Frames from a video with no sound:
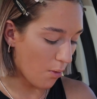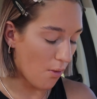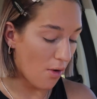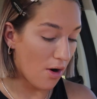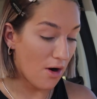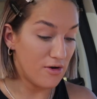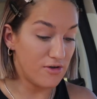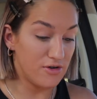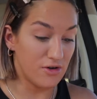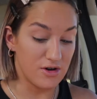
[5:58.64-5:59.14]

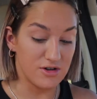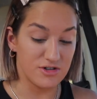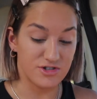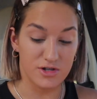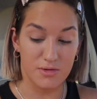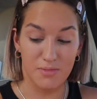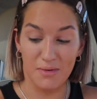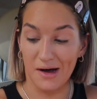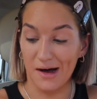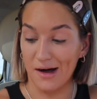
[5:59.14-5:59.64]
what a
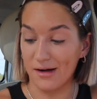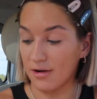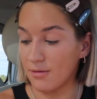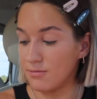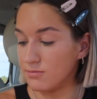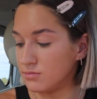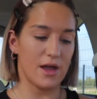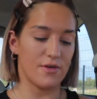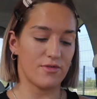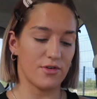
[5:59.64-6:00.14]
noisy bag.
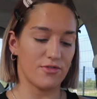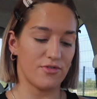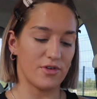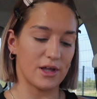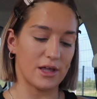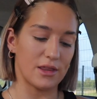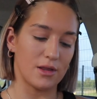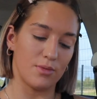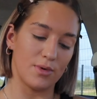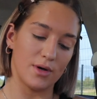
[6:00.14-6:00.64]
Favourite
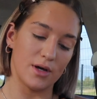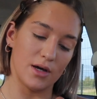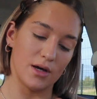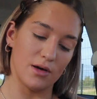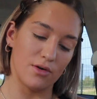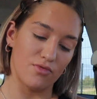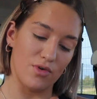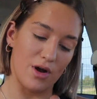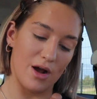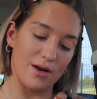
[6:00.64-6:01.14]
thing in the
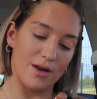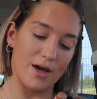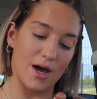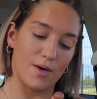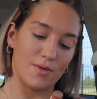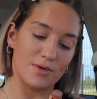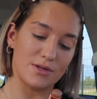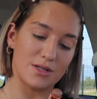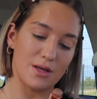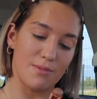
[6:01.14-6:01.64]
world right
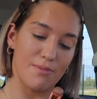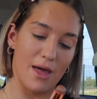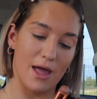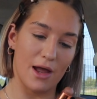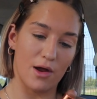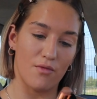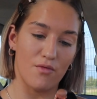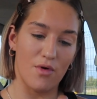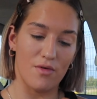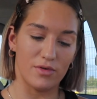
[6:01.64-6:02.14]
now is the
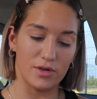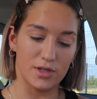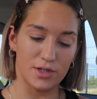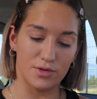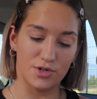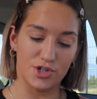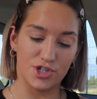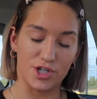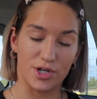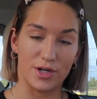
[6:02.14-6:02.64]
Makeup
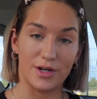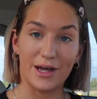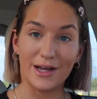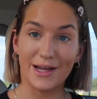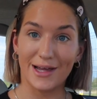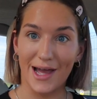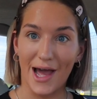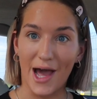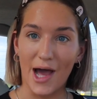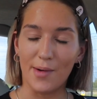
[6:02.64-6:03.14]
Revolution.
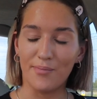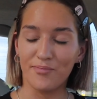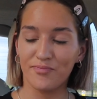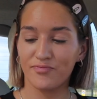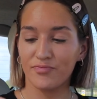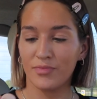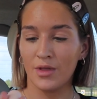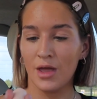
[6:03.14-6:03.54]
Again,